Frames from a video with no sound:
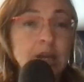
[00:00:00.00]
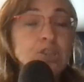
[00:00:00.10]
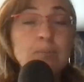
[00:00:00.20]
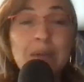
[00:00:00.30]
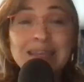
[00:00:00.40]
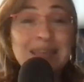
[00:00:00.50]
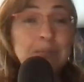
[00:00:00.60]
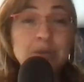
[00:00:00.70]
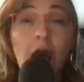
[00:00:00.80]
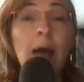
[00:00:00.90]
to make
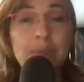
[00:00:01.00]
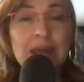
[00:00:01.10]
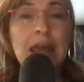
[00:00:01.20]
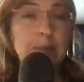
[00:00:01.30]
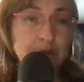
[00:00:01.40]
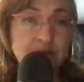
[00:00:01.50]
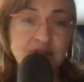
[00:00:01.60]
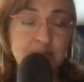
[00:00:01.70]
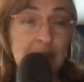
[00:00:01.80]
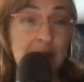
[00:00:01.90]
them not be able to
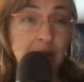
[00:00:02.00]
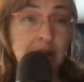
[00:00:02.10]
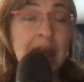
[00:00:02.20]
smell.